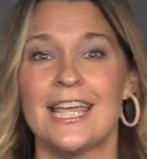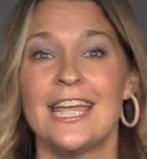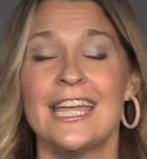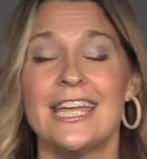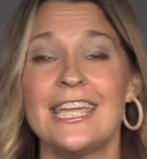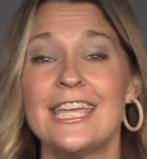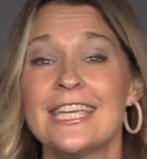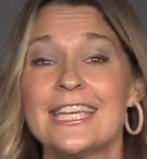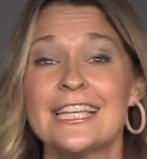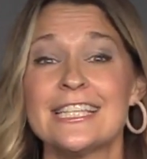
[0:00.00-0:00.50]

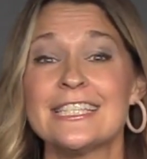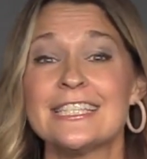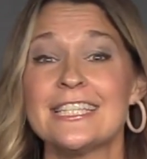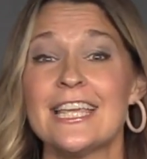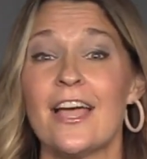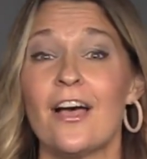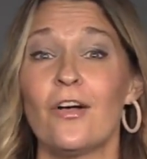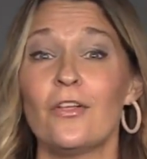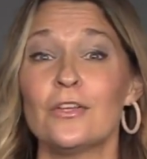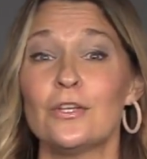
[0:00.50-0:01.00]
He can
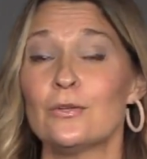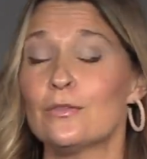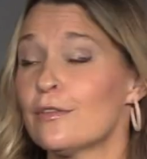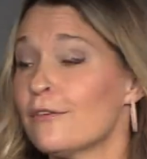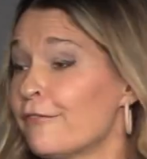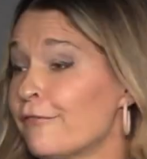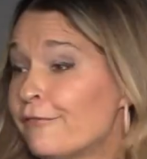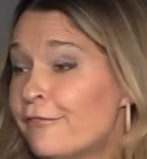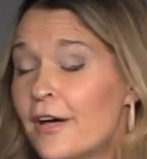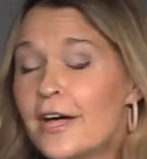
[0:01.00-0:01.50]
tell you the
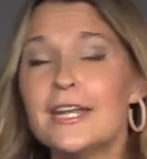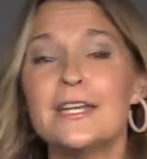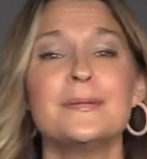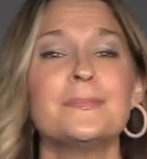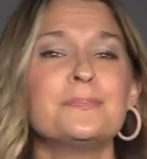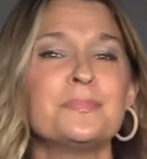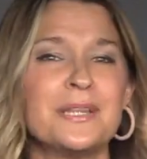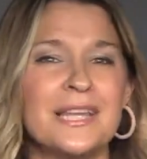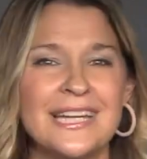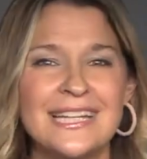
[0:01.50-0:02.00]
fun
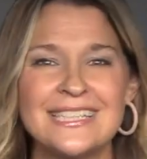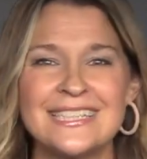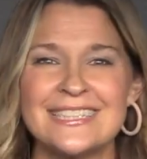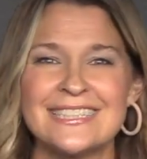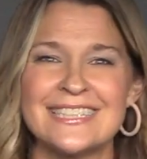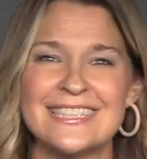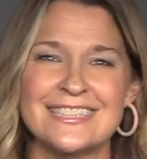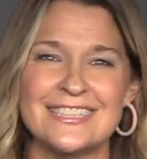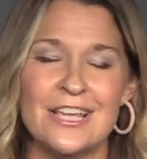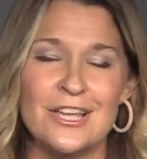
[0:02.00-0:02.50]

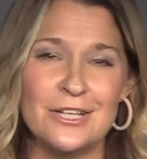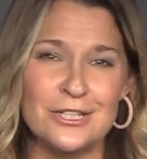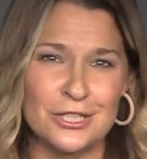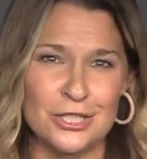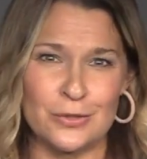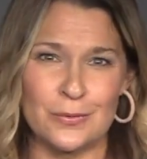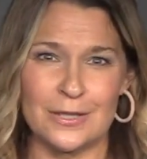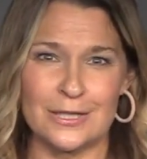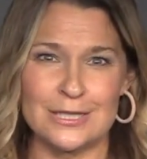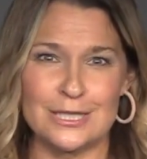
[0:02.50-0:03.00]
places
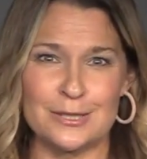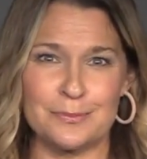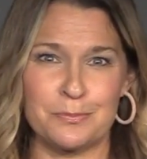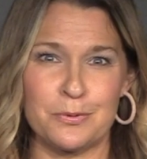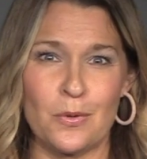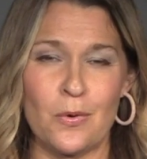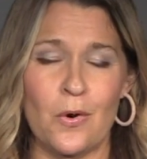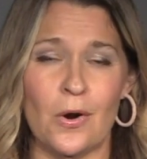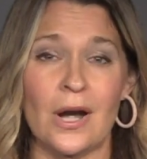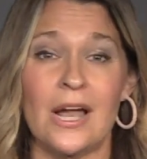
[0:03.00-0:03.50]
to
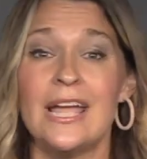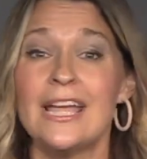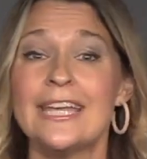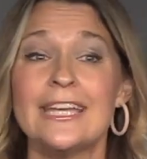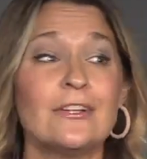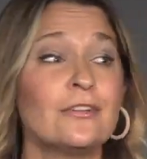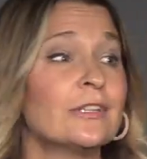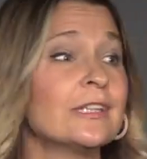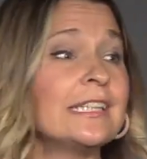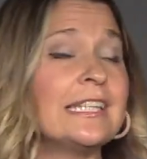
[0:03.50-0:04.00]
explore.
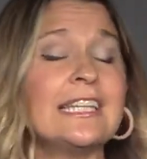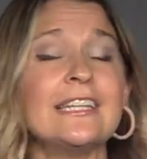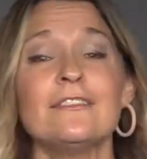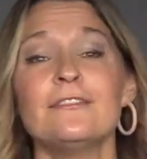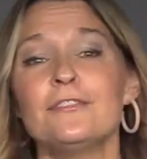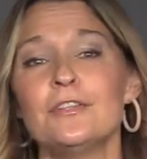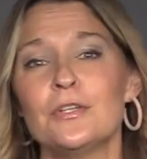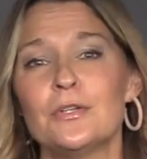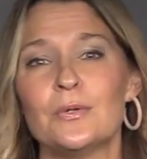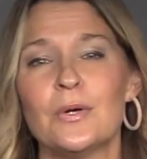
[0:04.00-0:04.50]
He'll give
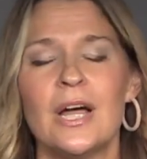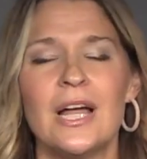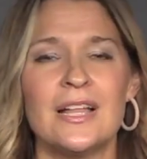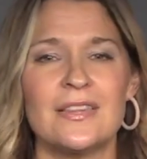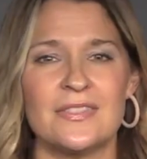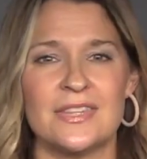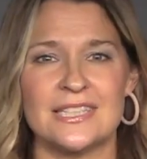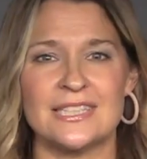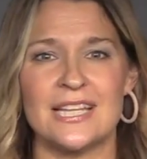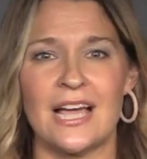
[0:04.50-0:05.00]
you
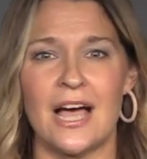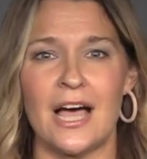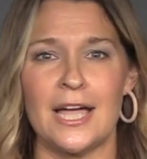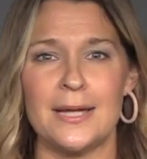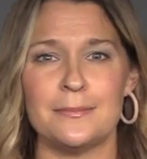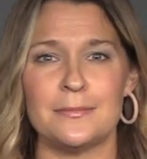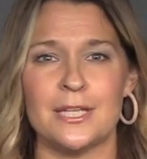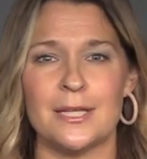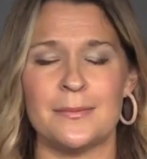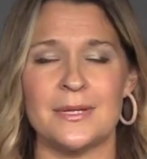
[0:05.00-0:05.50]
the
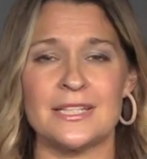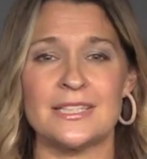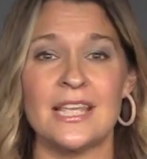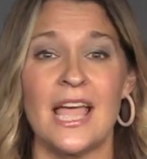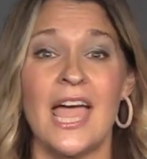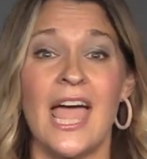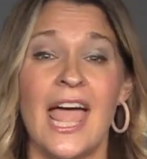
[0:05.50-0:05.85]
time limits.